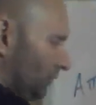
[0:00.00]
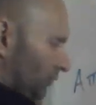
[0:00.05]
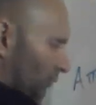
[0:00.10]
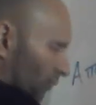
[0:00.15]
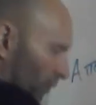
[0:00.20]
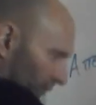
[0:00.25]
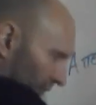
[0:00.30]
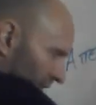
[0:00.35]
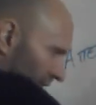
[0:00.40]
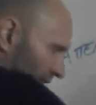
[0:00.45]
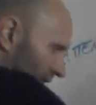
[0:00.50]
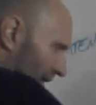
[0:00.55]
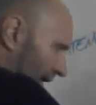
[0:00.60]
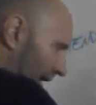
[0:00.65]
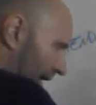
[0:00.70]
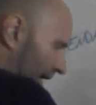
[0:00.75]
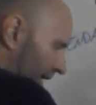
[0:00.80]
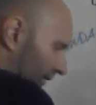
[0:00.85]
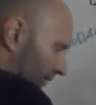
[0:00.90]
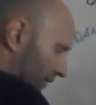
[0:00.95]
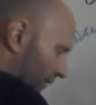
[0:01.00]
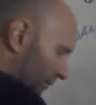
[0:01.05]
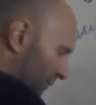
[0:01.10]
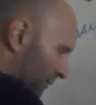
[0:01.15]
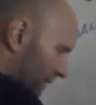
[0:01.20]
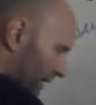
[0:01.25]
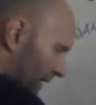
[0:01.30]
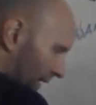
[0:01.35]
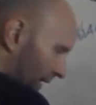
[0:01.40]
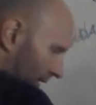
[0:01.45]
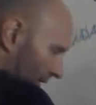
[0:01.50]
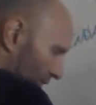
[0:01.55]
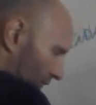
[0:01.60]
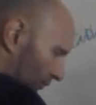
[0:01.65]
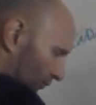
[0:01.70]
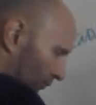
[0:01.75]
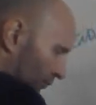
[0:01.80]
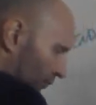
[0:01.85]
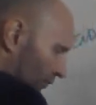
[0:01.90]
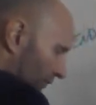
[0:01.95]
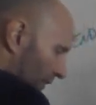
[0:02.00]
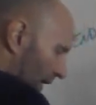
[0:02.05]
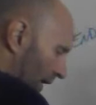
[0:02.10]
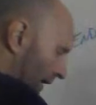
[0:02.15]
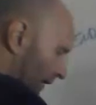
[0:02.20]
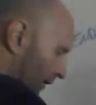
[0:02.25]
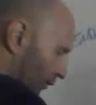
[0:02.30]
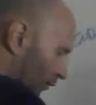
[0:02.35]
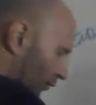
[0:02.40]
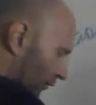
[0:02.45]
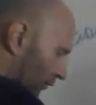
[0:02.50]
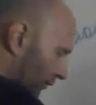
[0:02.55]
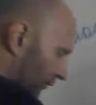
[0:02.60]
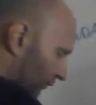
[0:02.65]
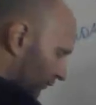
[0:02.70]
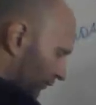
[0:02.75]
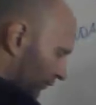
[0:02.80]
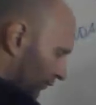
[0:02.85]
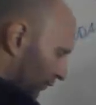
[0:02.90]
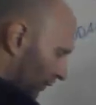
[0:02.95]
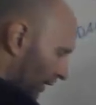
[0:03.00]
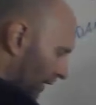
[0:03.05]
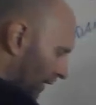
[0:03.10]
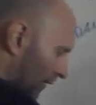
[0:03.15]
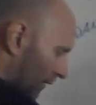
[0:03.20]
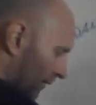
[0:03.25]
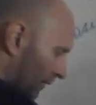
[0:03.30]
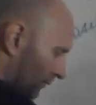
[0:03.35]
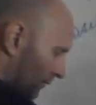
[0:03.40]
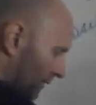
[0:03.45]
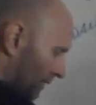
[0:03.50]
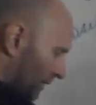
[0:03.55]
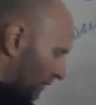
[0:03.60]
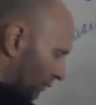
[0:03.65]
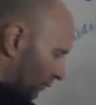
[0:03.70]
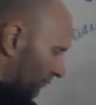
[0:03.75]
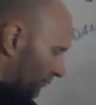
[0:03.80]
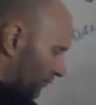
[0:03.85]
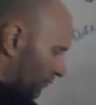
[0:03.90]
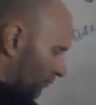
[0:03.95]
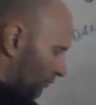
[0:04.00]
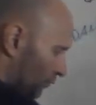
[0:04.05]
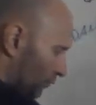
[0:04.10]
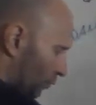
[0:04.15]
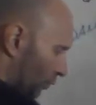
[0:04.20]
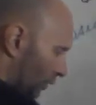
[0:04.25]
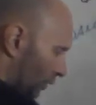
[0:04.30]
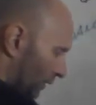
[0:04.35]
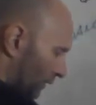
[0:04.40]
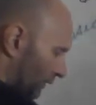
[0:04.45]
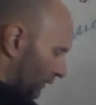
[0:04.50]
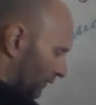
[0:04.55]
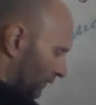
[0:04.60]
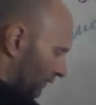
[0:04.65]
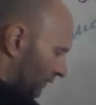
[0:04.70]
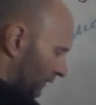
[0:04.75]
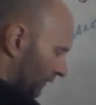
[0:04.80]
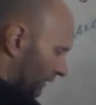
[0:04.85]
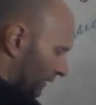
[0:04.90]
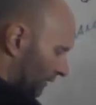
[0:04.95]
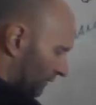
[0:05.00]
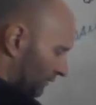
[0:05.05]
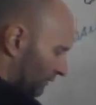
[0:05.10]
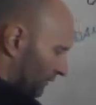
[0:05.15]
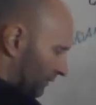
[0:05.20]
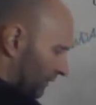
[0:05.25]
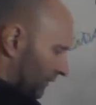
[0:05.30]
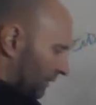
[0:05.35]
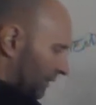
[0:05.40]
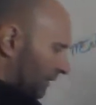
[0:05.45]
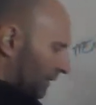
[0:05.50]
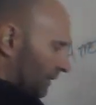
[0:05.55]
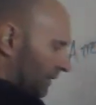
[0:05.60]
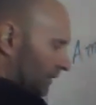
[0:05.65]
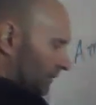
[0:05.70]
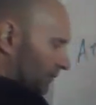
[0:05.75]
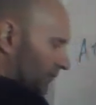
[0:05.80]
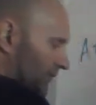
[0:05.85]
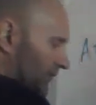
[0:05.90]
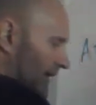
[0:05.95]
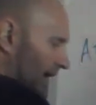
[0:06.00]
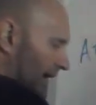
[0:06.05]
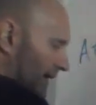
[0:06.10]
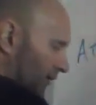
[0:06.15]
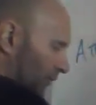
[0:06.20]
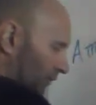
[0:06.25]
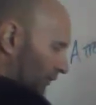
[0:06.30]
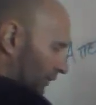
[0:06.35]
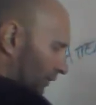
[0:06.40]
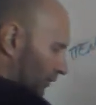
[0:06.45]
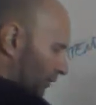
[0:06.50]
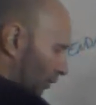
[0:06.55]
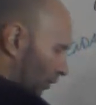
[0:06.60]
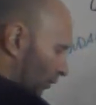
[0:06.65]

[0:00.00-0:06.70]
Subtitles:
So what this guy ends up being, I'll just move the R over. So R is equal to 1/6 sine over